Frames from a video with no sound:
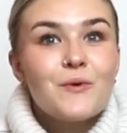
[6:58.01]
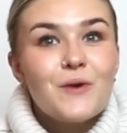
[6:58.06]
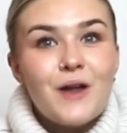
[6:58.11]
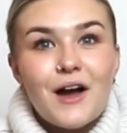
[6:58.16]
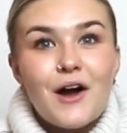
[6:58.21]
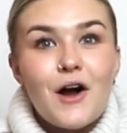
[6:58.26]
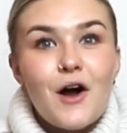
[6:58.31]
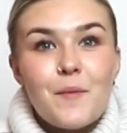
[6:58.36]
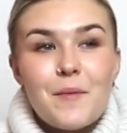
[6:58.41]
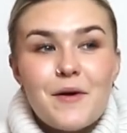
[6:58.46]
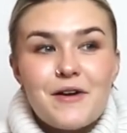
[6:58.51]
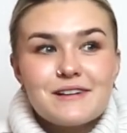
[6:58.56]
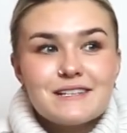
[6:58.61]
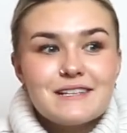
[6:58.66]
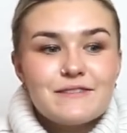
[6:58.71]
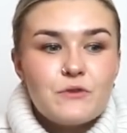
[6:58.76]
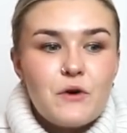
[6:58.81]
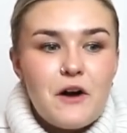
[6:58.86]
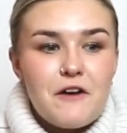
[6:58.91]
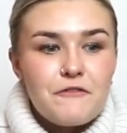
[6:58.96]
Like our parents
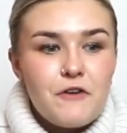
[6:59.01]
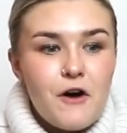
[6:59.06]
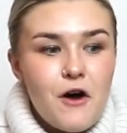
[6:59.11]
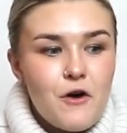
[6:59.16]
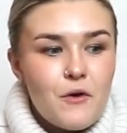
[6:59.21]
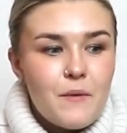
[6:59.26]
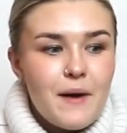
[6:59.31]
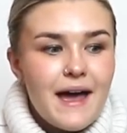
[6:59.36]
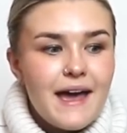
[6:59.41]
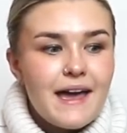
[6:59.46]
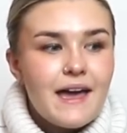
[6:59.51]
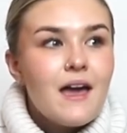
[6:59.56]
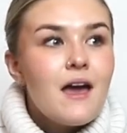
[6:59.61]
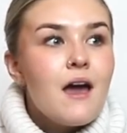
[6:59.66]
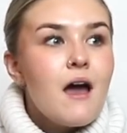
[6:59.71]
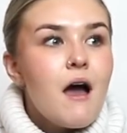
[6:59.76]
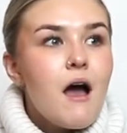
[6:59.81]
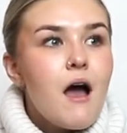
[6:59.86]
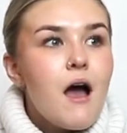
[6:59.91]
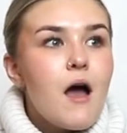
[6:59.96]
live quite far away,
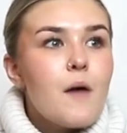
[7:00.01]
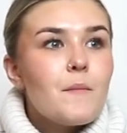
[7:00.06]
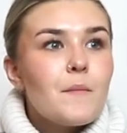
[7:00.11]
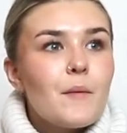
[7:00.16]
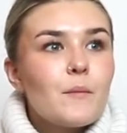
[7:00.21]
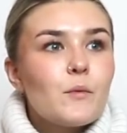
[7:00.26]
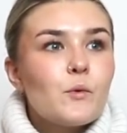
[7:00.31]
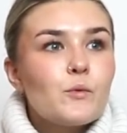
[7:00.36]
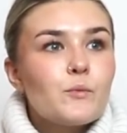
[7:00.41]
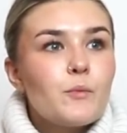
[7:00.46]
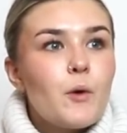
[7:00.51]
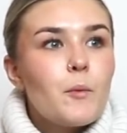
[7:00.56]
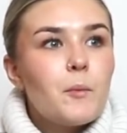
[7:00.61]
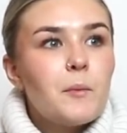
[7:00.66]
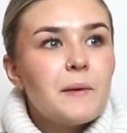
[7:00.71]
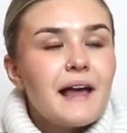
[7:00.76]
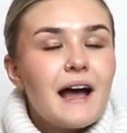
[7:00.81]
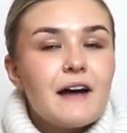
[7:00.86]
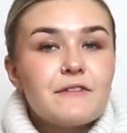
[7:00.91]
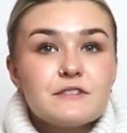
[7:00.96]
and we would
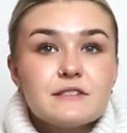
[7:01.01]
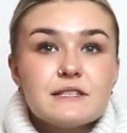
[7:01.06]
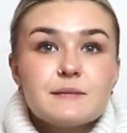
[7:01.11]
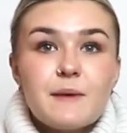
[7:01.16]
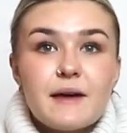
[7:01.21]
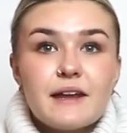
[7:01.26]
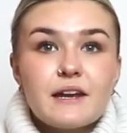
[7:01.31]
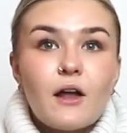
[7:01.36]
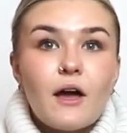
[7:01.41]
probably have to spend